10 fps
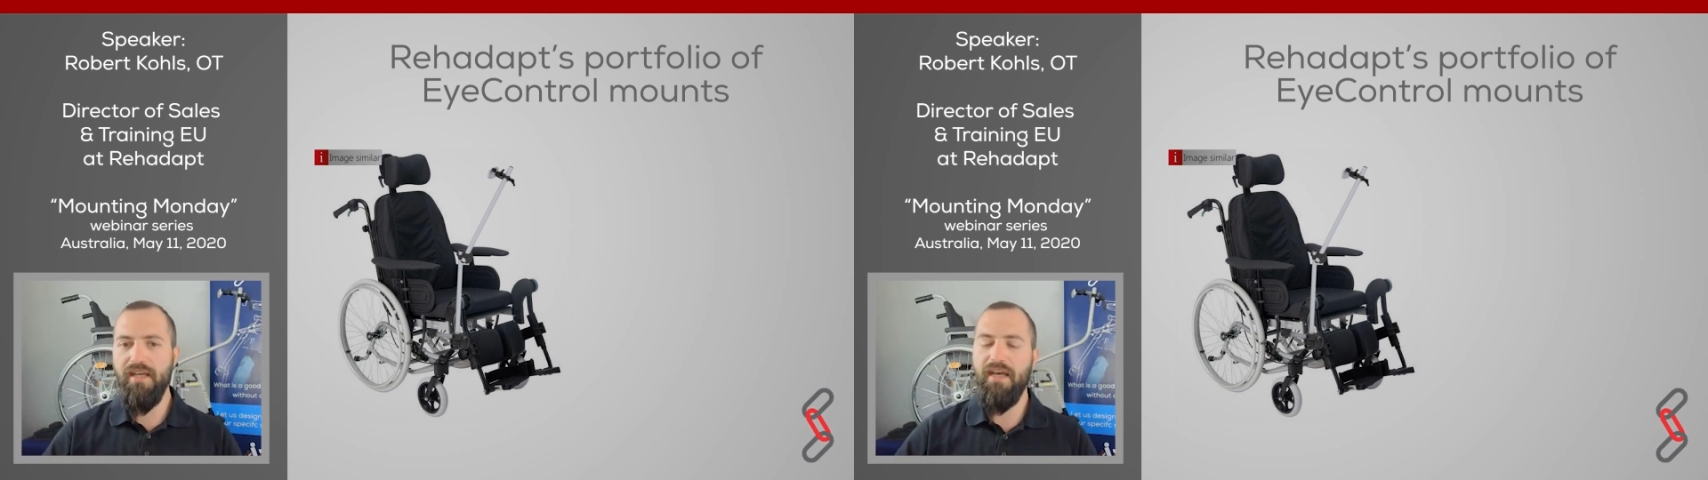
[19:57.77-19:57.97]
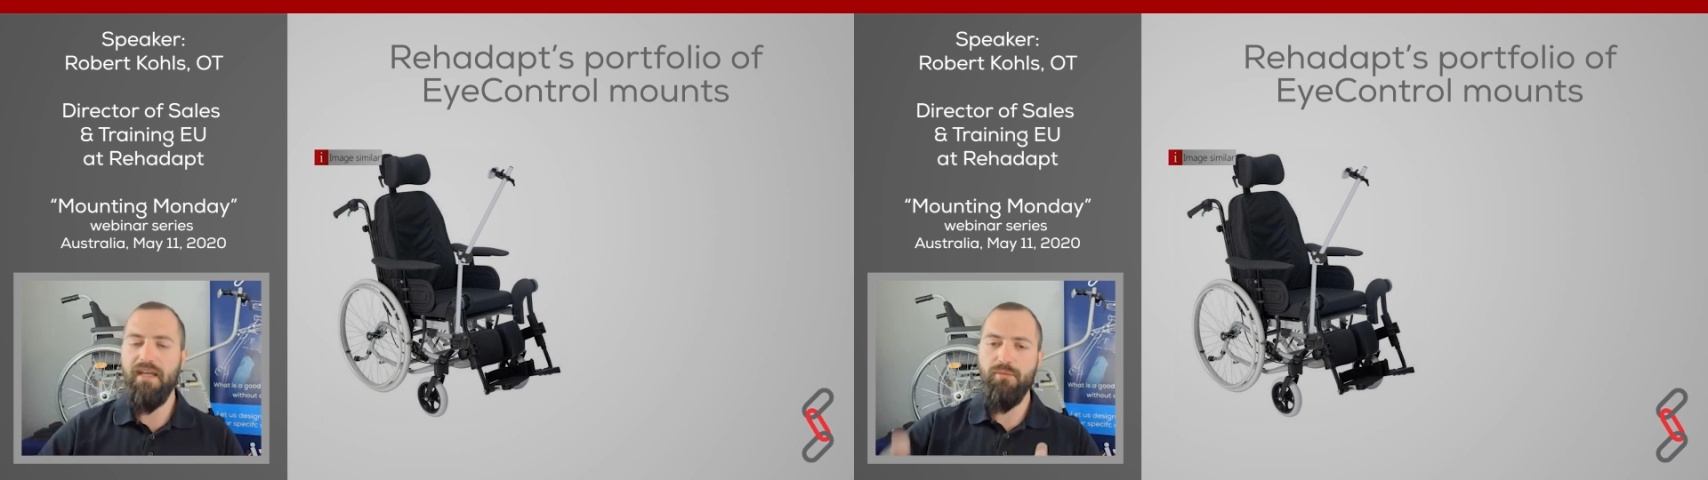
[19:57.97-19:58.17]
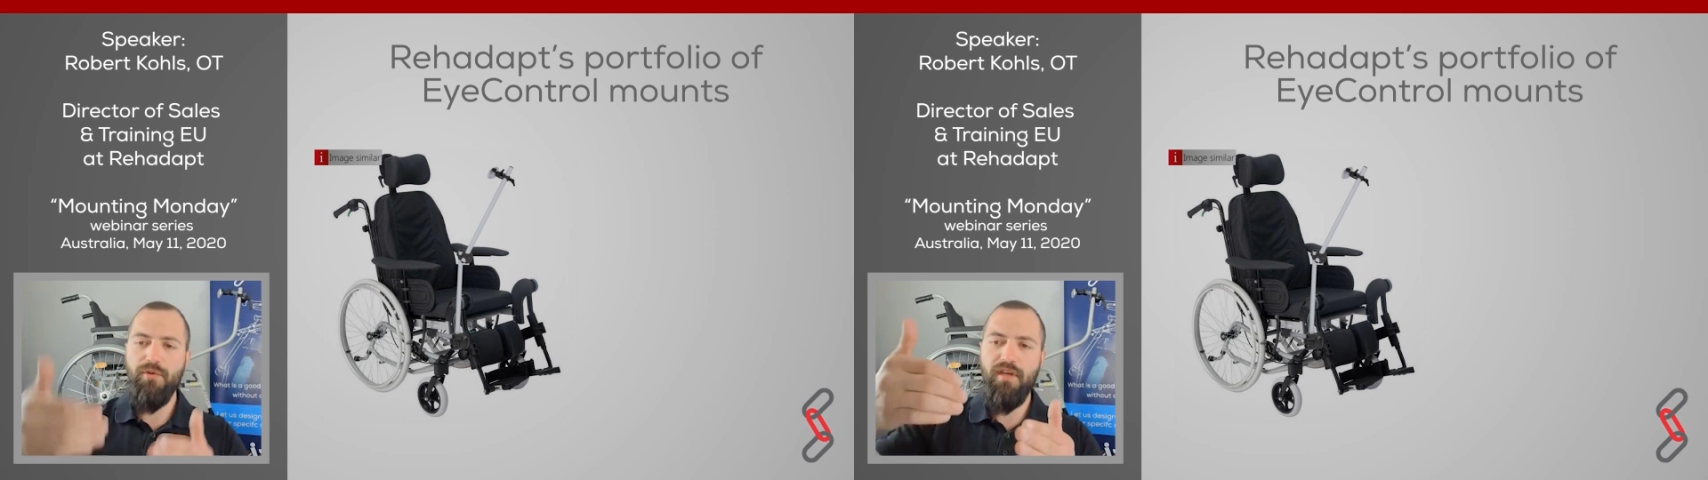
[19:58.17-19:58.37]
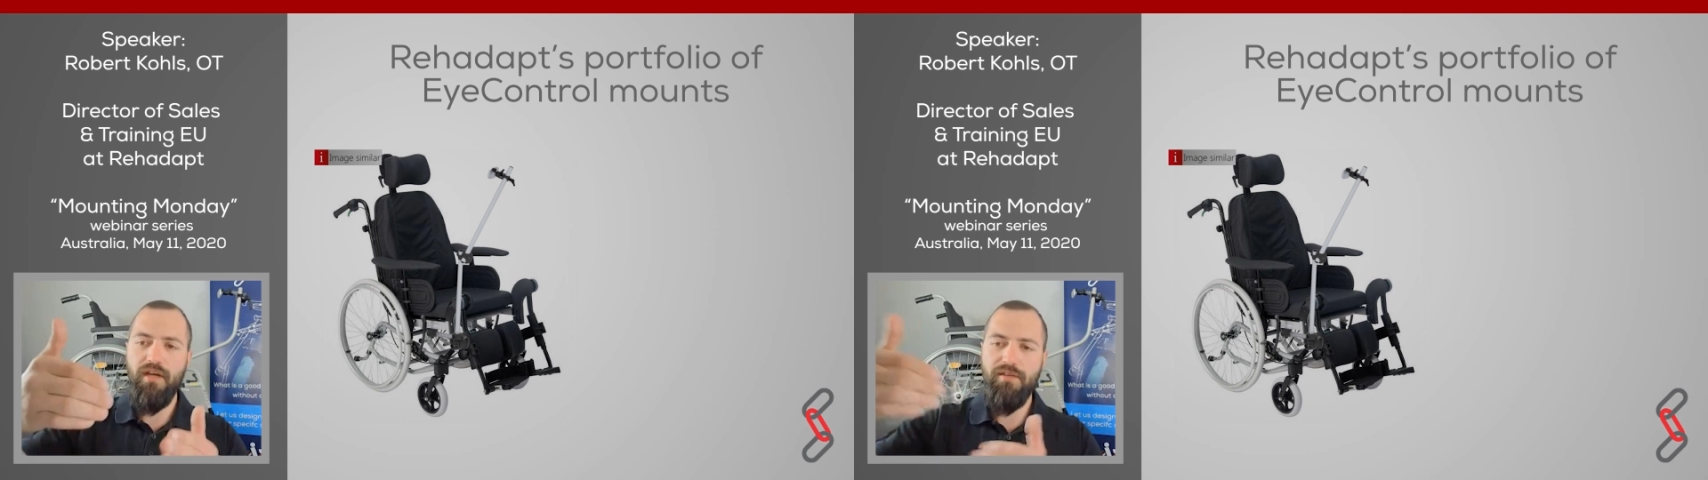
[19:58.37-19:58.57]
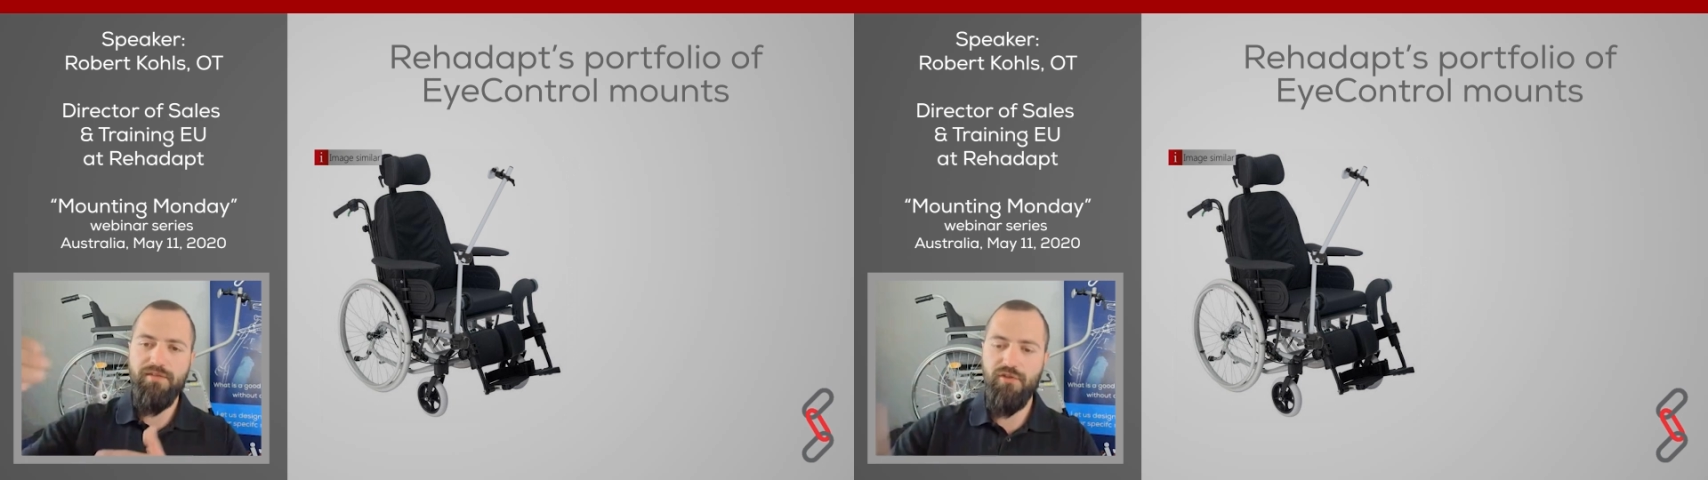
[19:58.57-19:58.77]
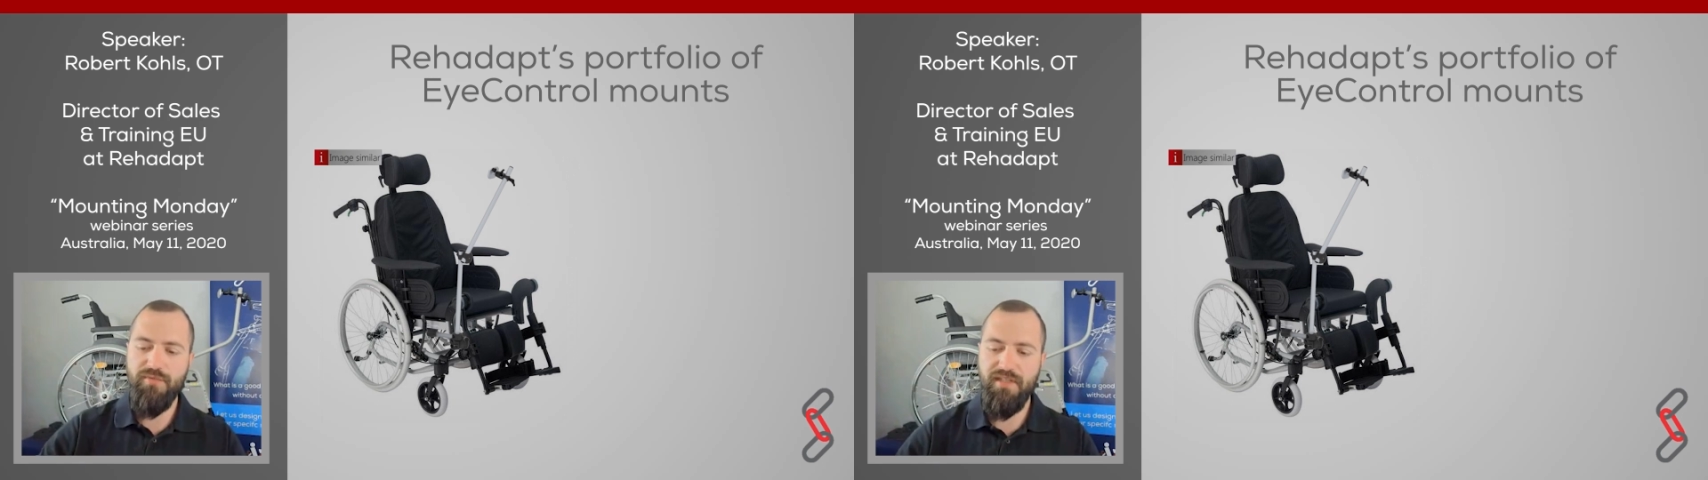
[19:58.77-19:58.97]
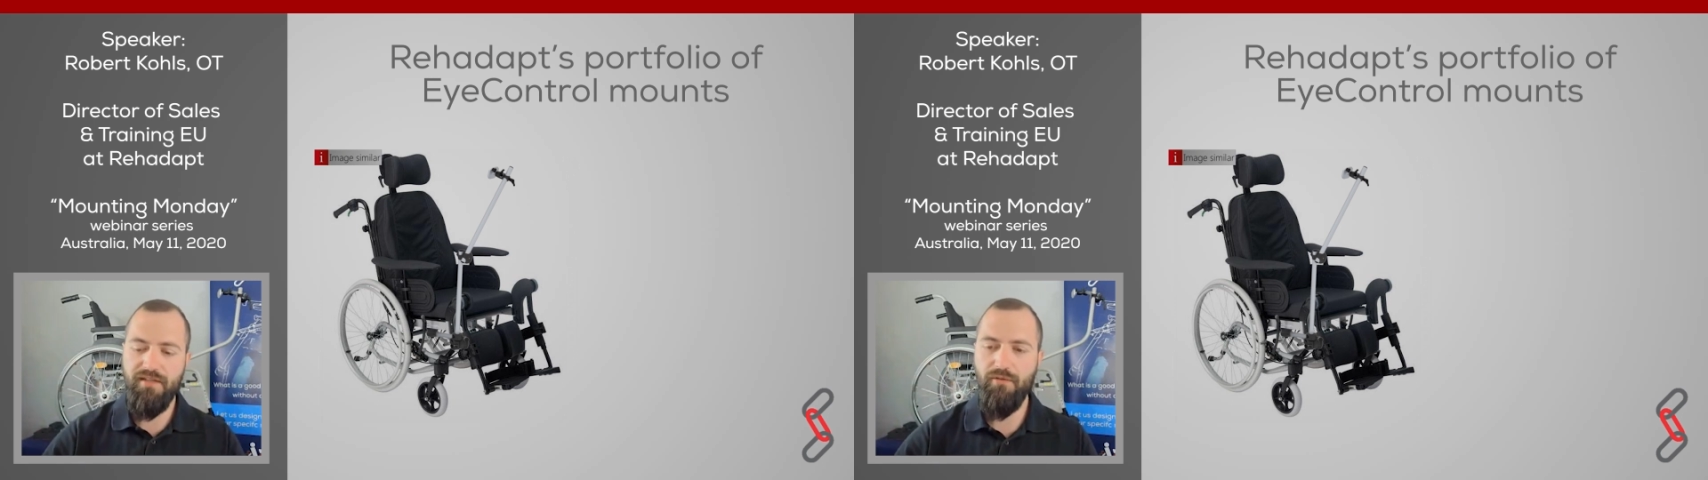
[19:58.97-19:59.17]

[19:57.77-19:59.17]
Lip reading: and with the other tubes in